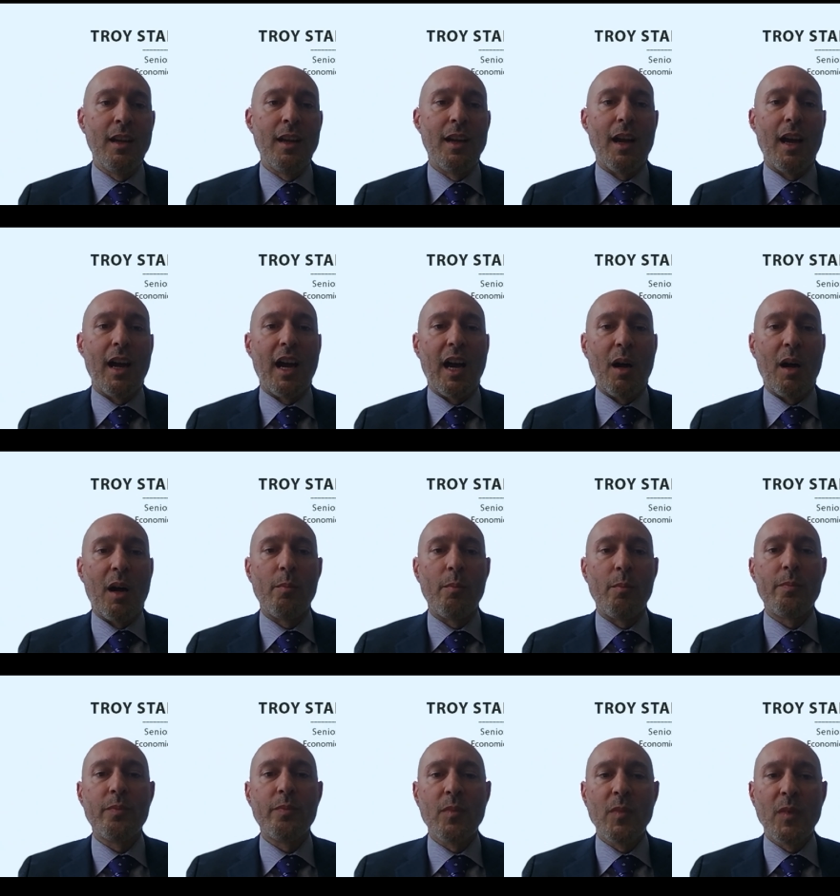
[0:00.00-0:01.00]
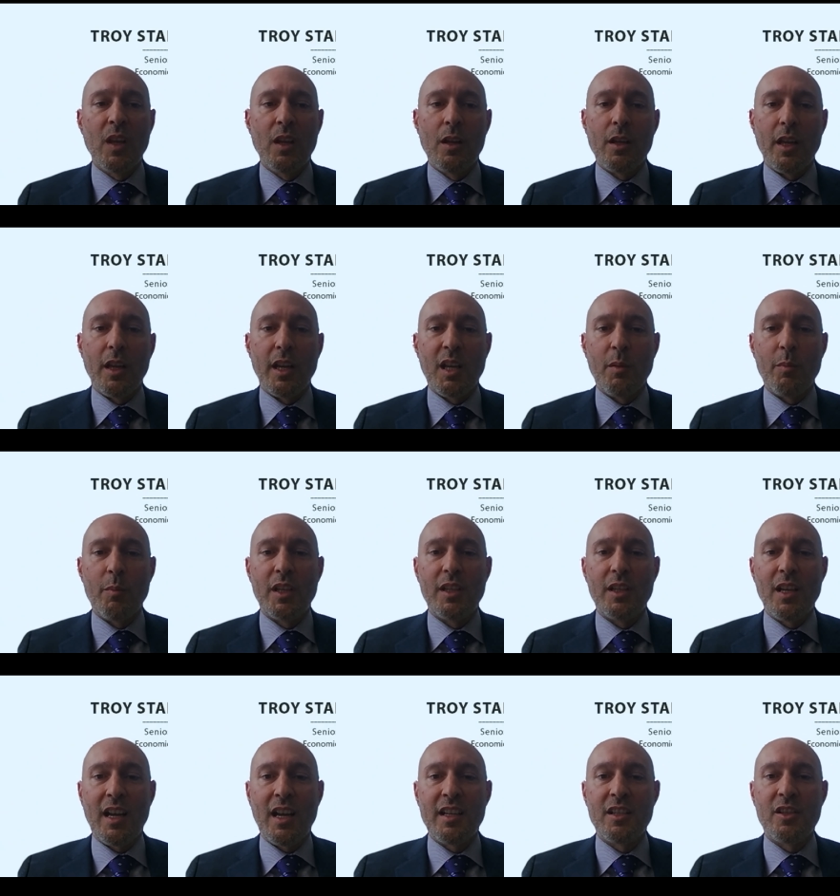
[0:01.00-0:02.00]
It can be
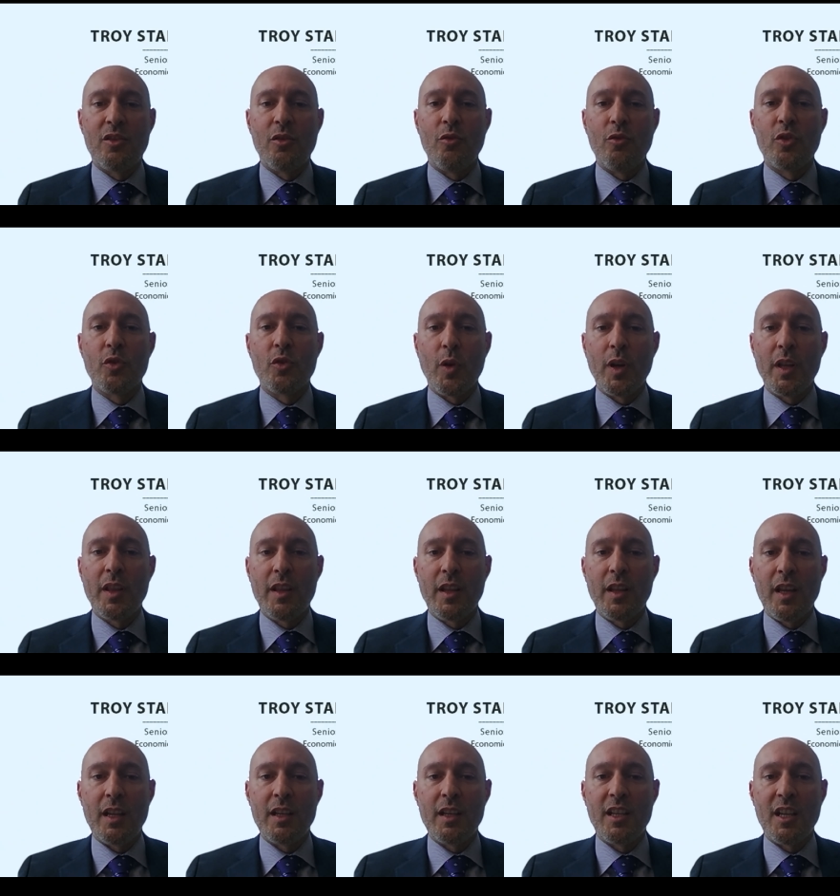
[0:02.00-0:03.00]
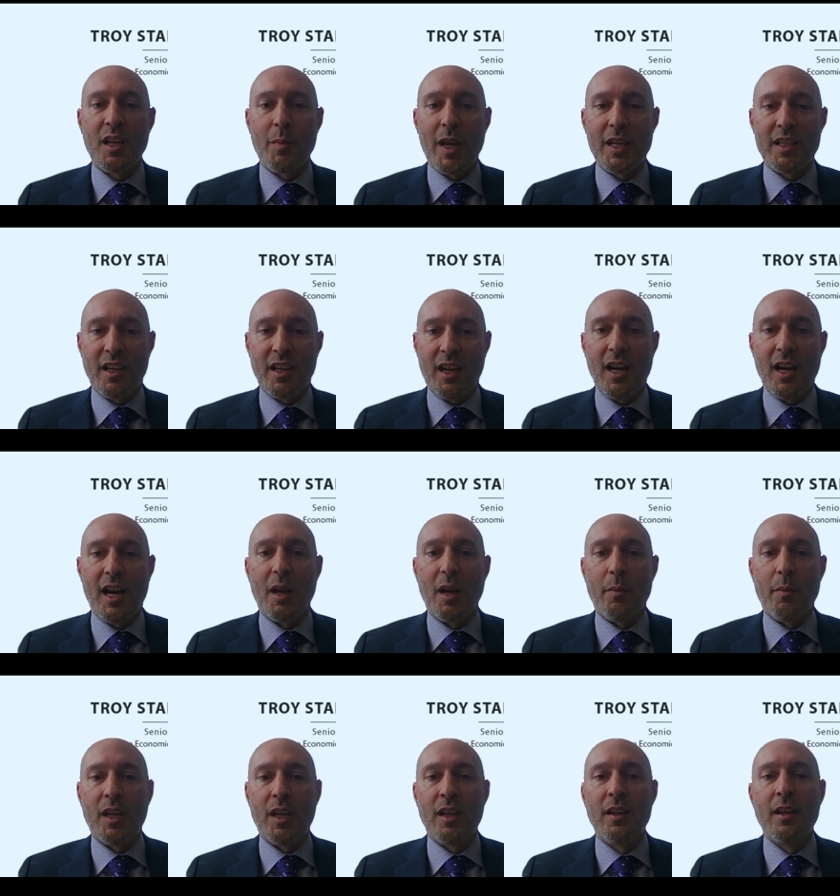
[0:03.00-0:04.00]
done to strengthen the domestic
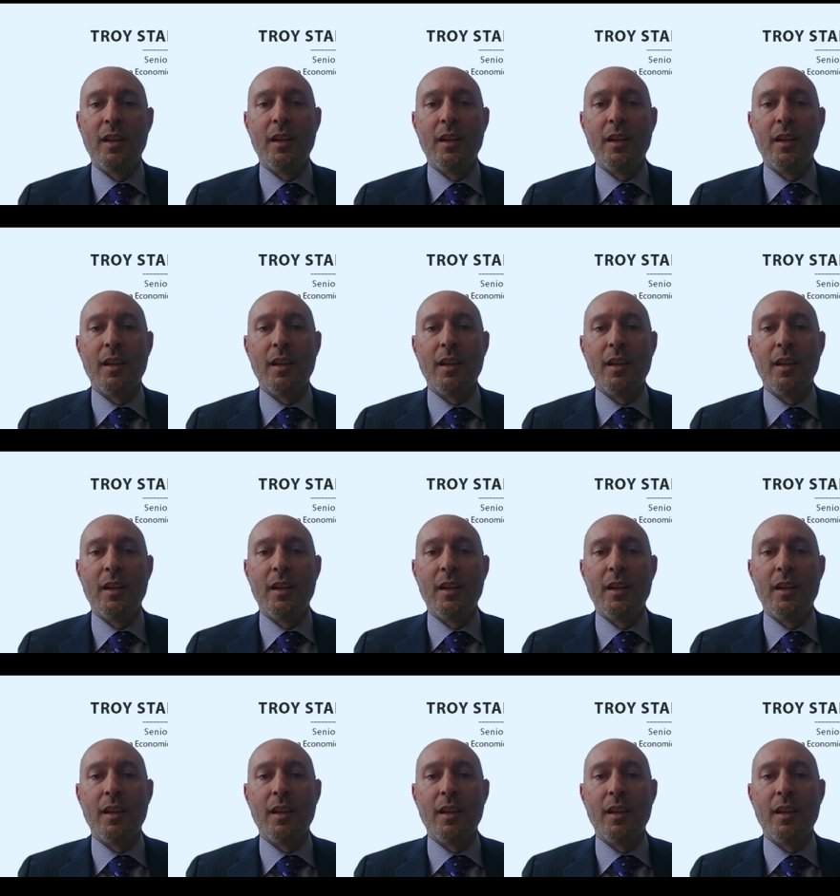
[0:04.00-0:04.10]
economy.